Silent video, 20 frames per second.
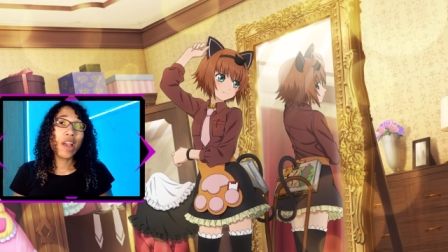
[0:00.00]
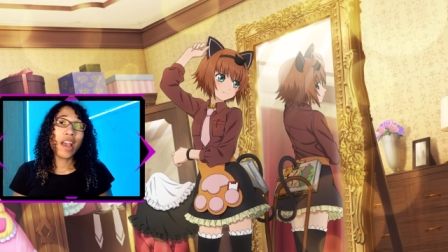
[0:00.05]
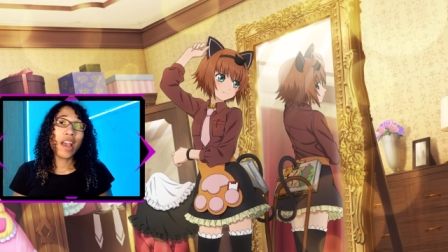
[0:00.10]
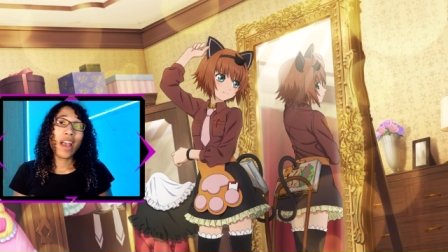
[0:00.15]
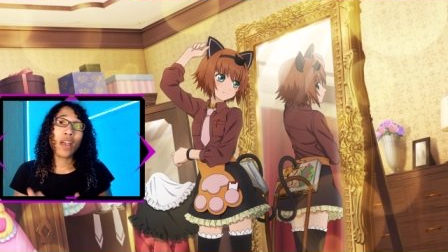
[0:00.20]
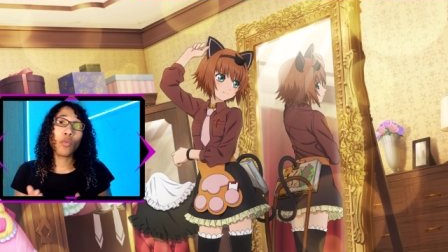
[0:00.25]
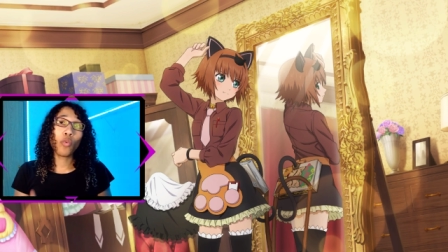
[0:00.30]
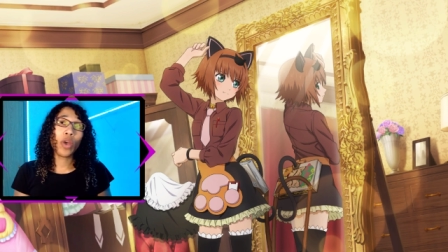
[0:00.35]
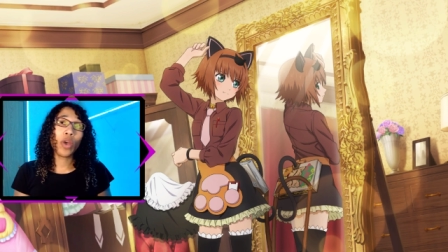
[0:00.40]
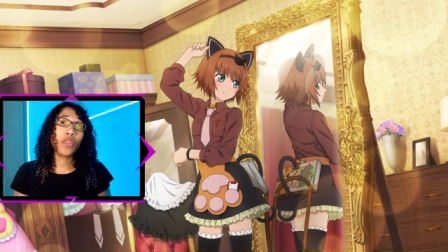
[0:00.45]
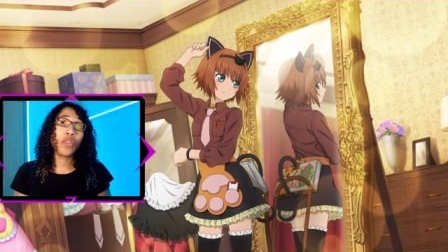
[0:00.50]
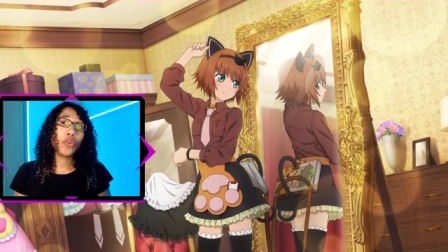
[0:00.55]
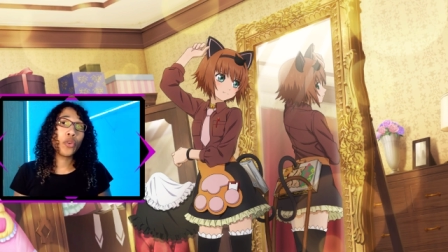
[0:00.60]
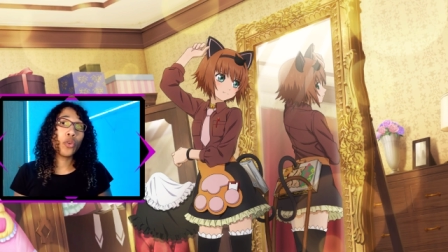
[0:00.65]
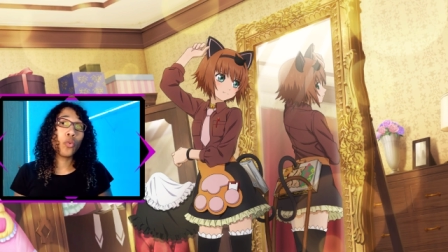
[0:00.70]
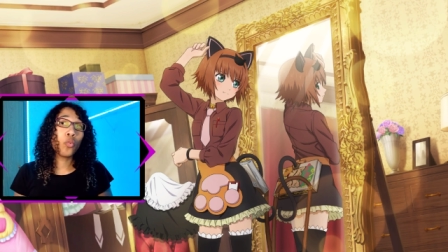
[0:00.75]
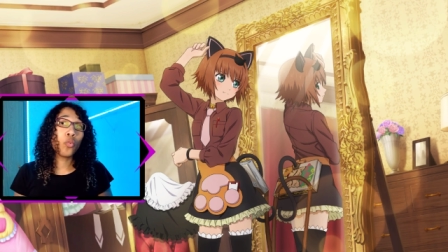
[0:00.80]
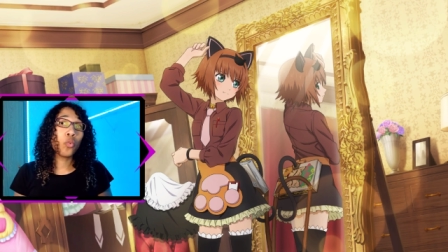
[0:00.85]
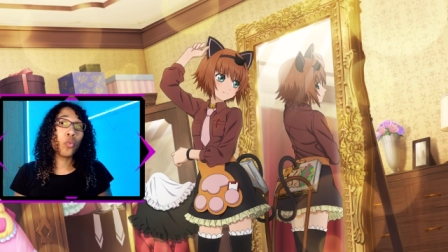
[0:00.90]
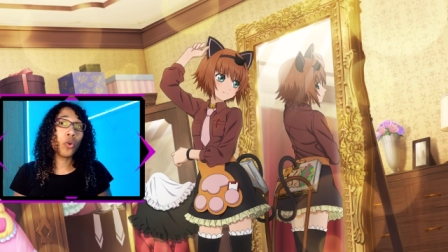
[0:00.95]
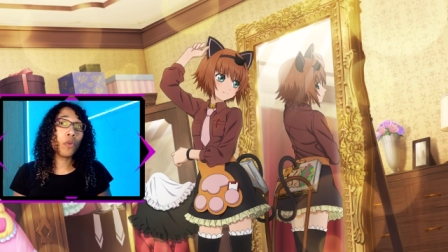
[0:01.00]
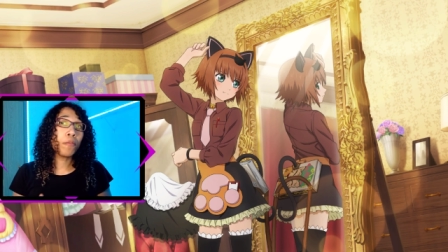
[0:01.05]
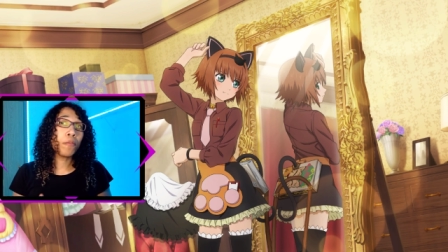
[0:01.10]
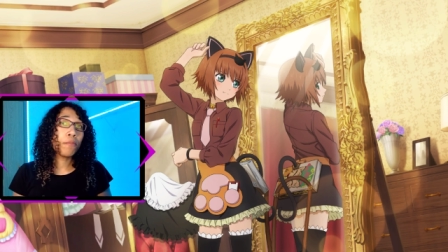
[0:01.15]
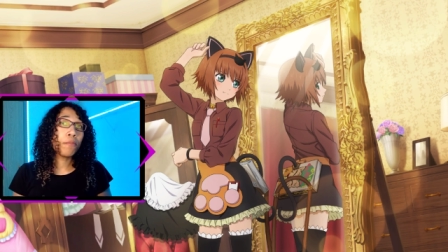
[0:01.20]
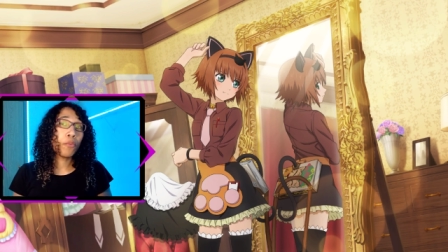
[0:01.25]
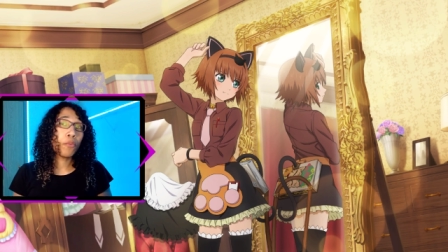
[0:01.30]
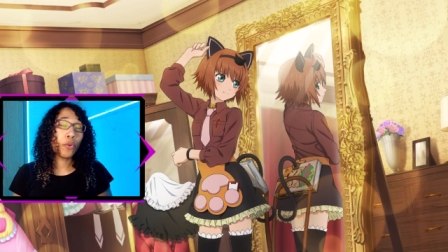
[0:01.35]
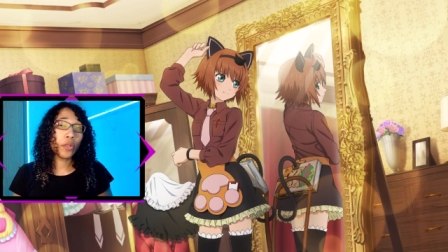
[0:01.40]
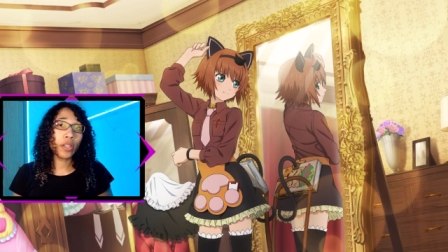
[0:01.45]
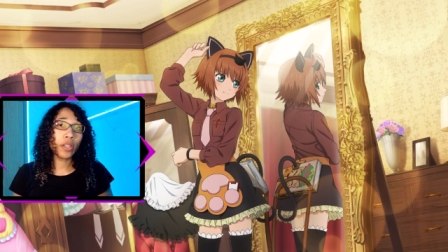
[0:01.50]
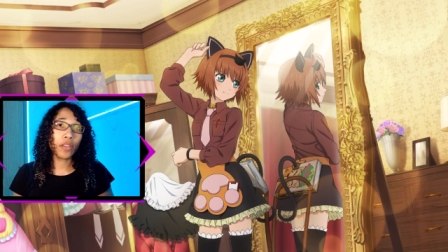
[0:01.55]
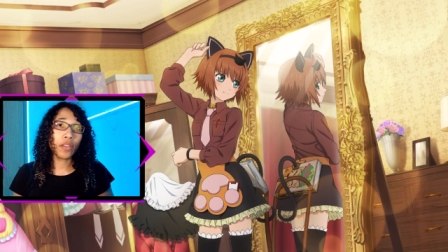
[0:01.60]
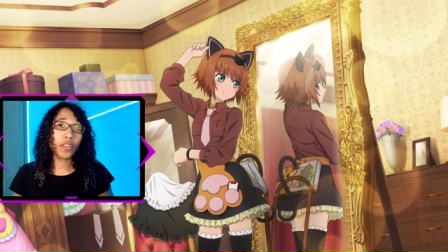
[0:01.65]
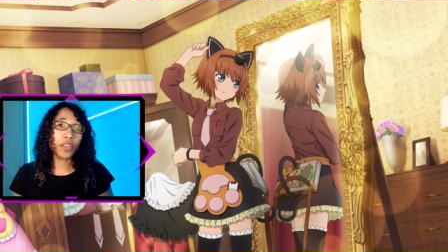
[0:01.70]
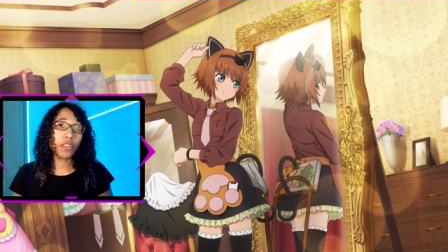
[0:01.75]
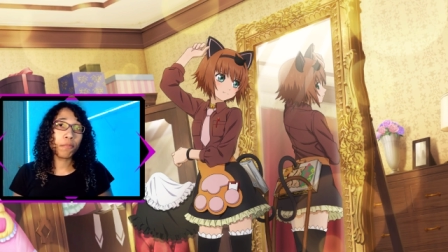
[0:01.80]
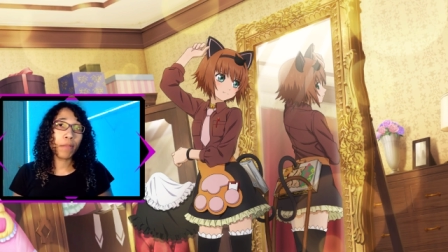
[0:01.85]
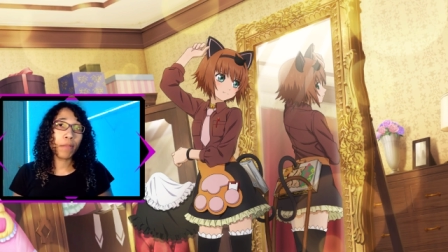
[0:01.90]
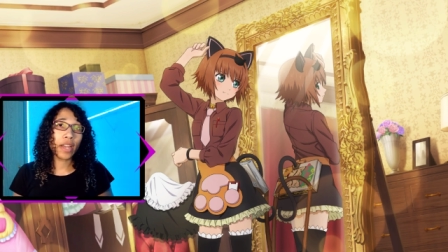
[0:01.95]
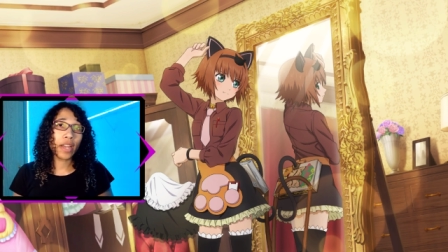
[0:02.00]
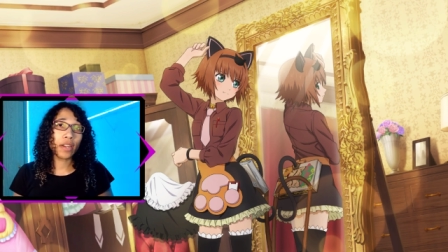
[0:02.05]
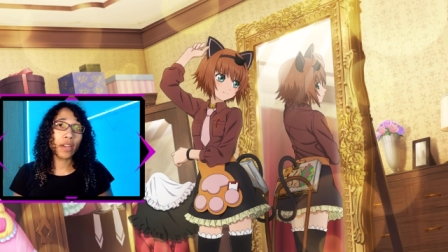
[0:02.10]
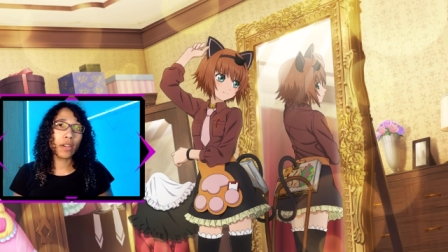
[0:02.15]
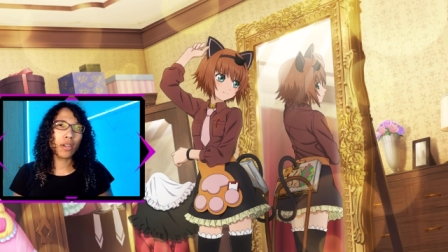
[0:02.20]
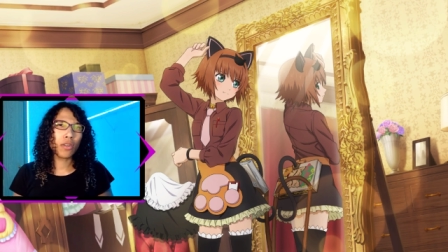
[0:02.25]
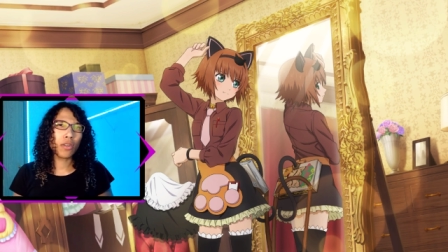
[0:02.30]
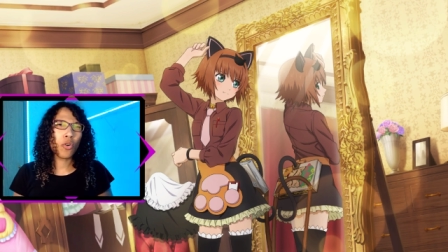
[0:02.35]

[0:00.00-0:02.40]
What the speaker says: and whether you will be pulling on this banner,